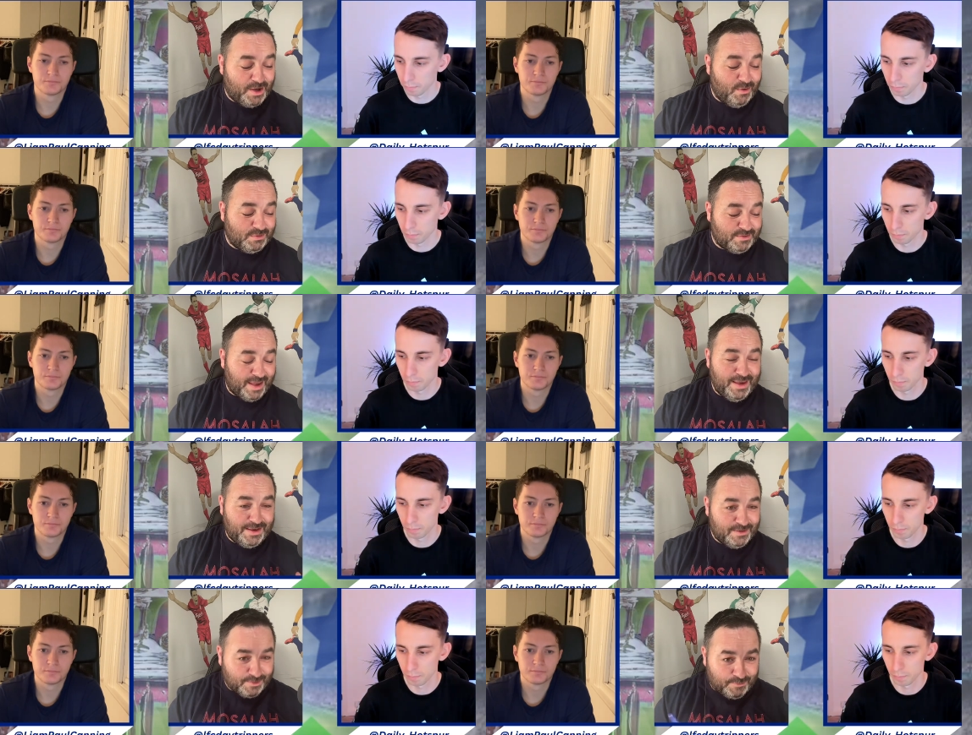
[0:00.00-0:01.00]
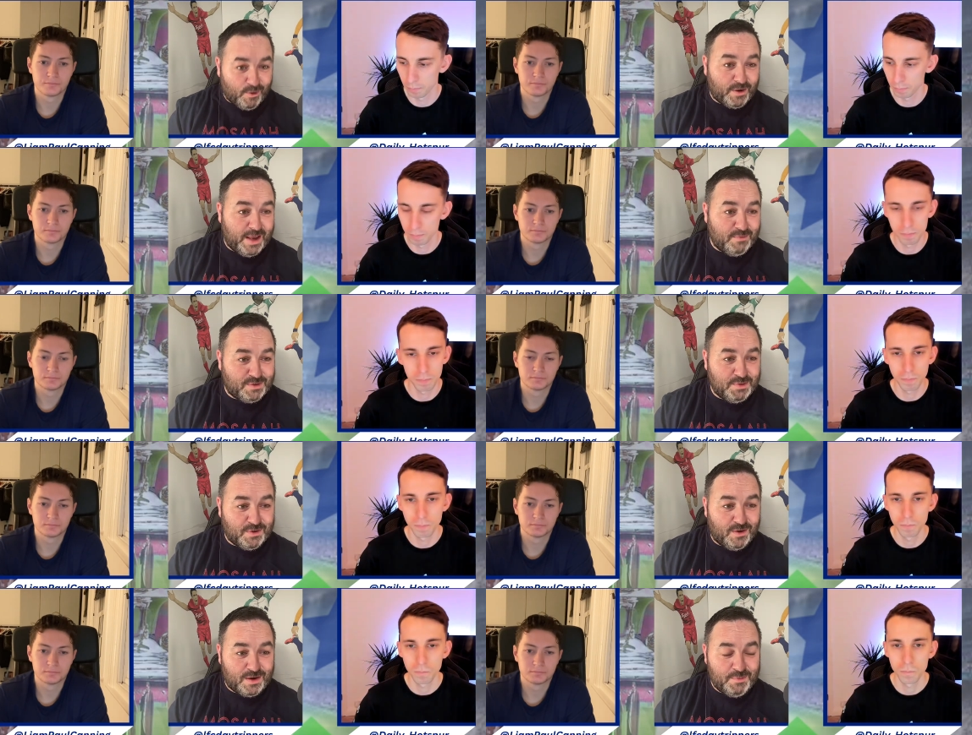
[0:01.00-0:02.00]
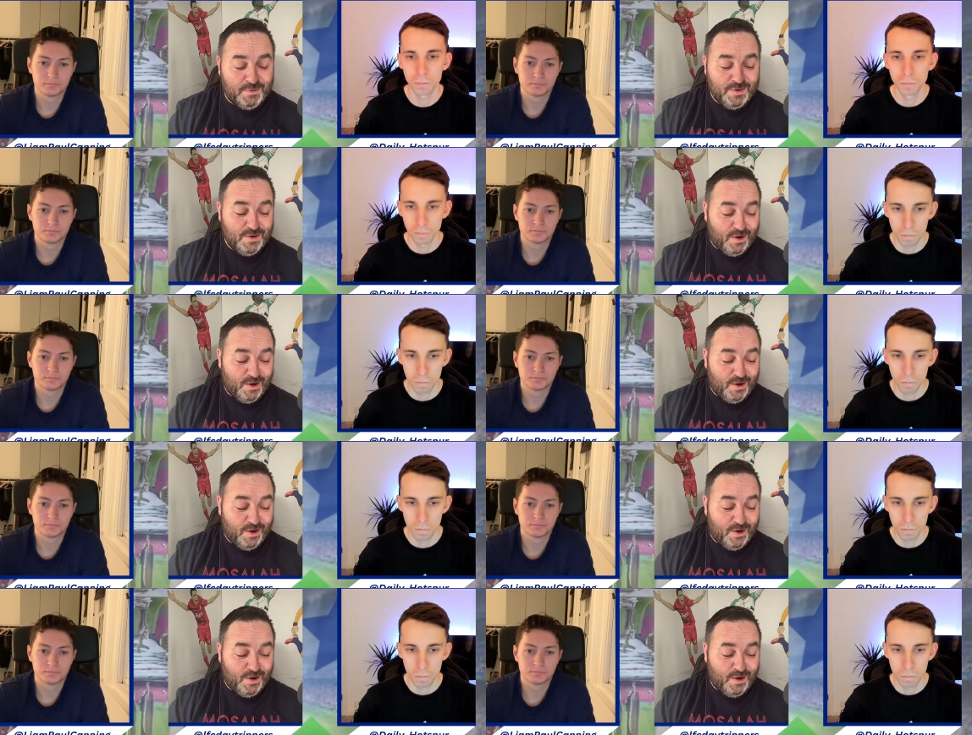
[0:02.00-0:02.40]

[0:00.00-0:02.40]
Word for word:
Speaker 1: I'm going to take the four games that we talk about.